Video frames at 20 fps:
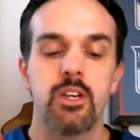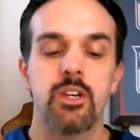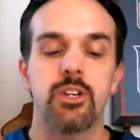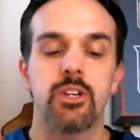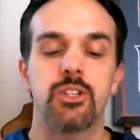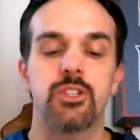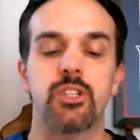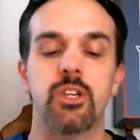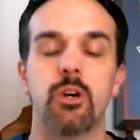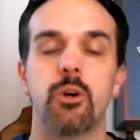
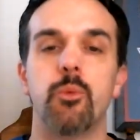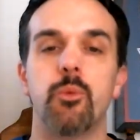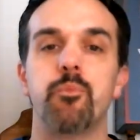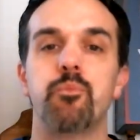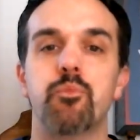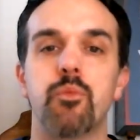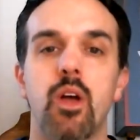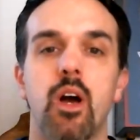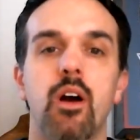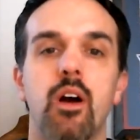
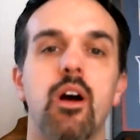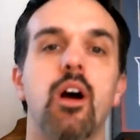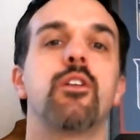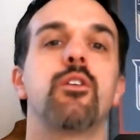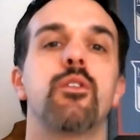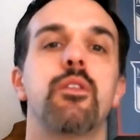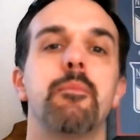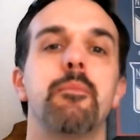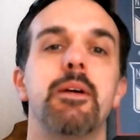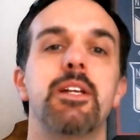So
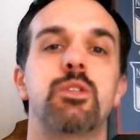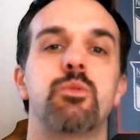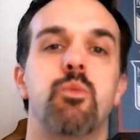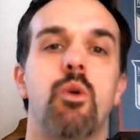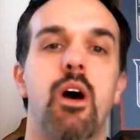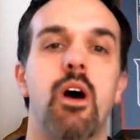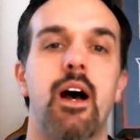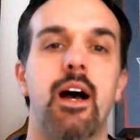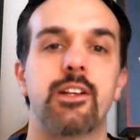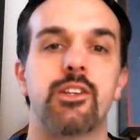under the Mets'
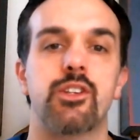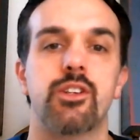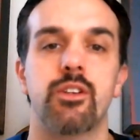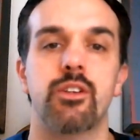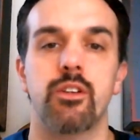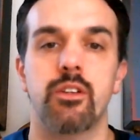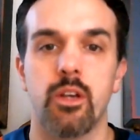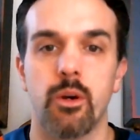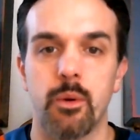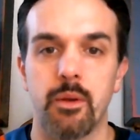watch
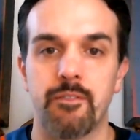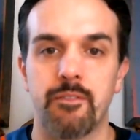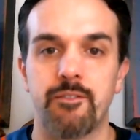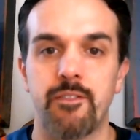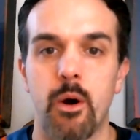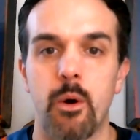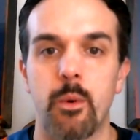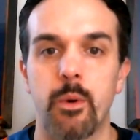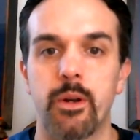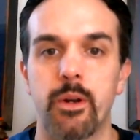going
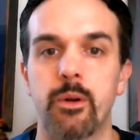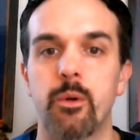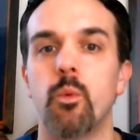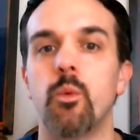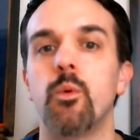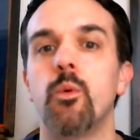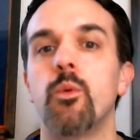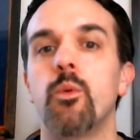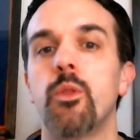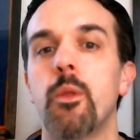forward,
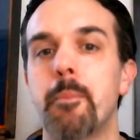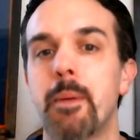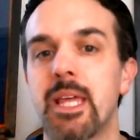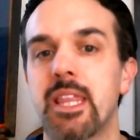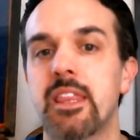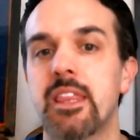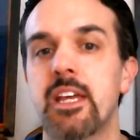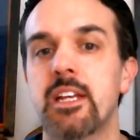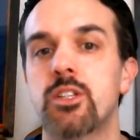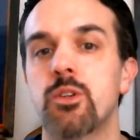the
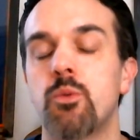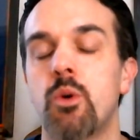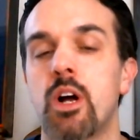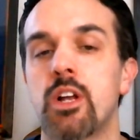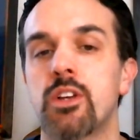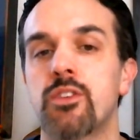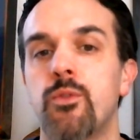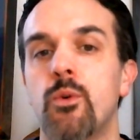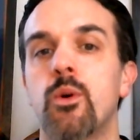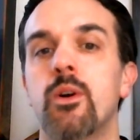big thing to
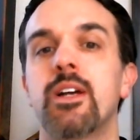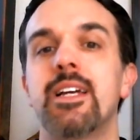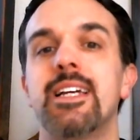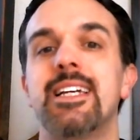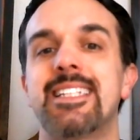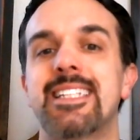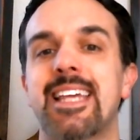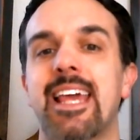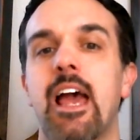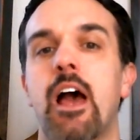watch for
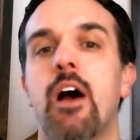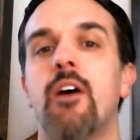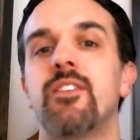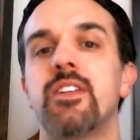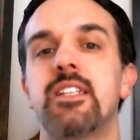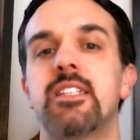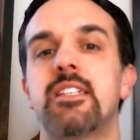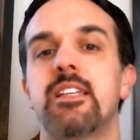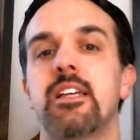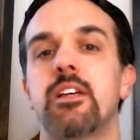is
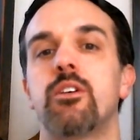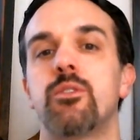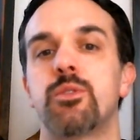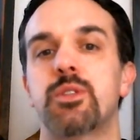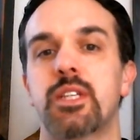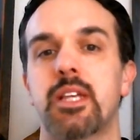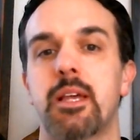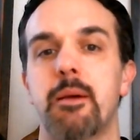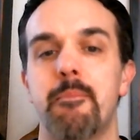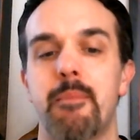Calvin
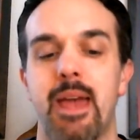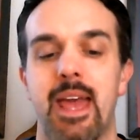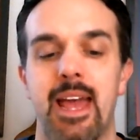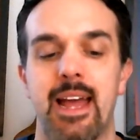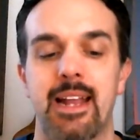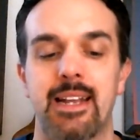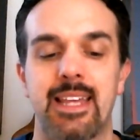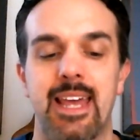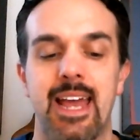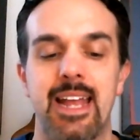Ziegler's
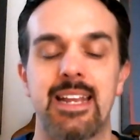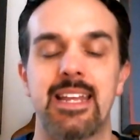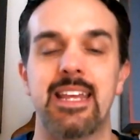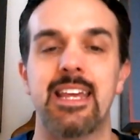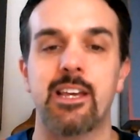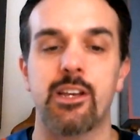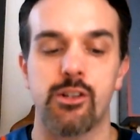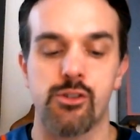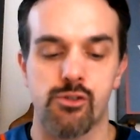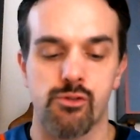command. Can he
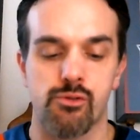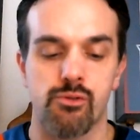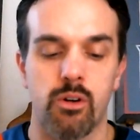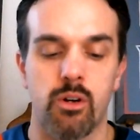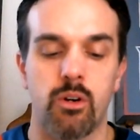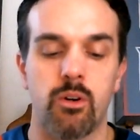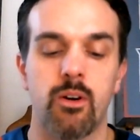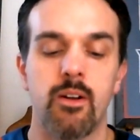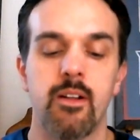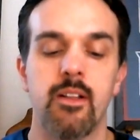
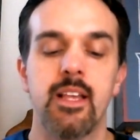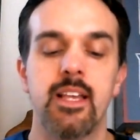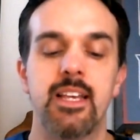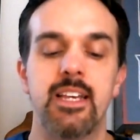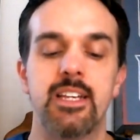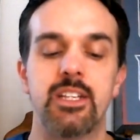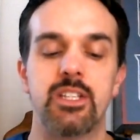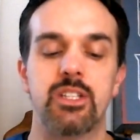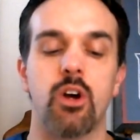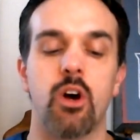control
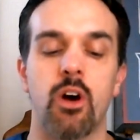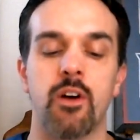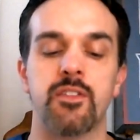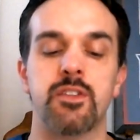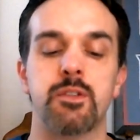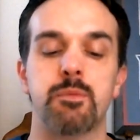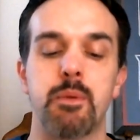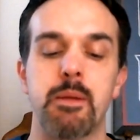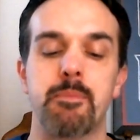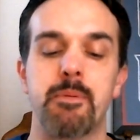his
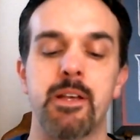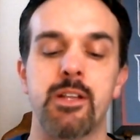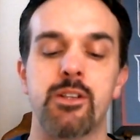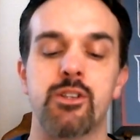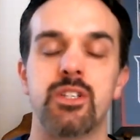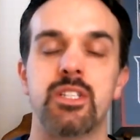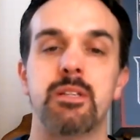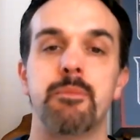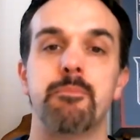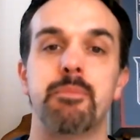off-speed
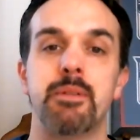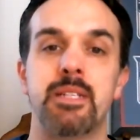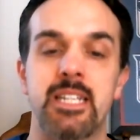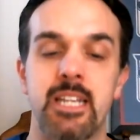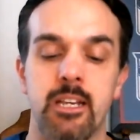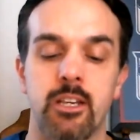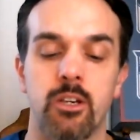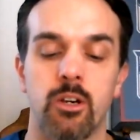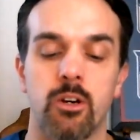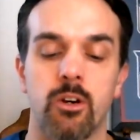pitches in
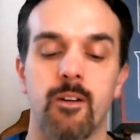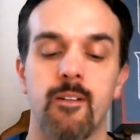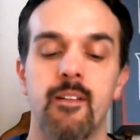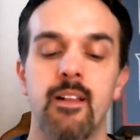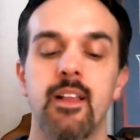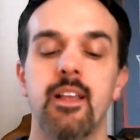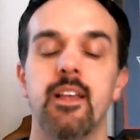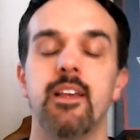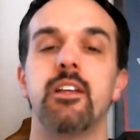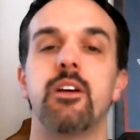particular?
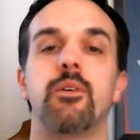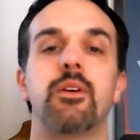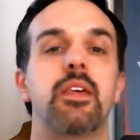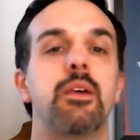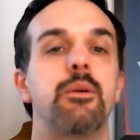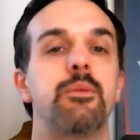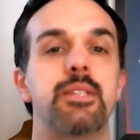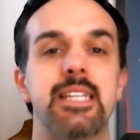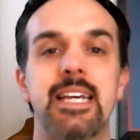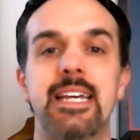You know, he
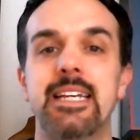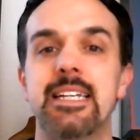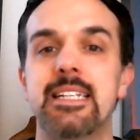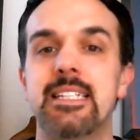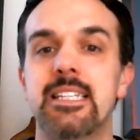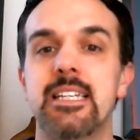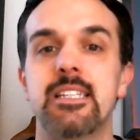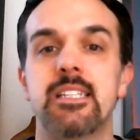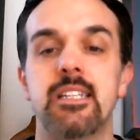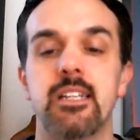was
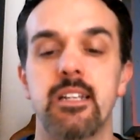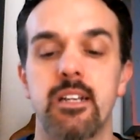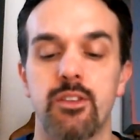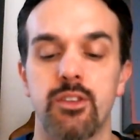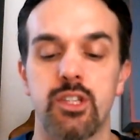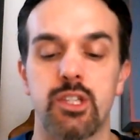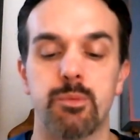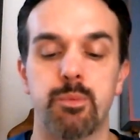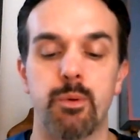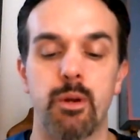inconsistent in
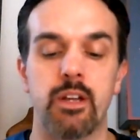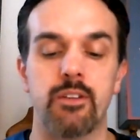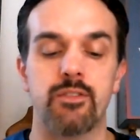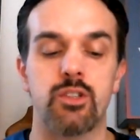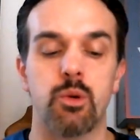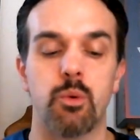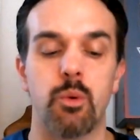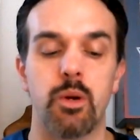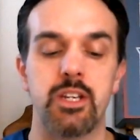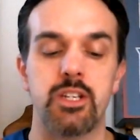the spring of
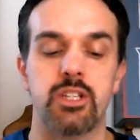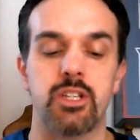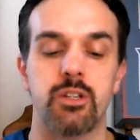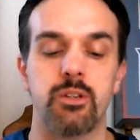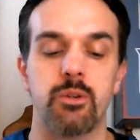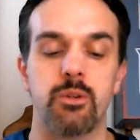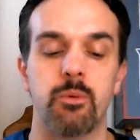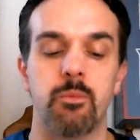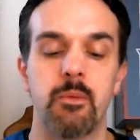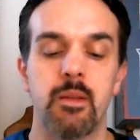
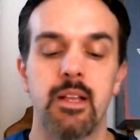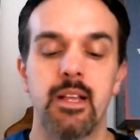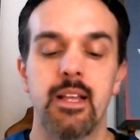22,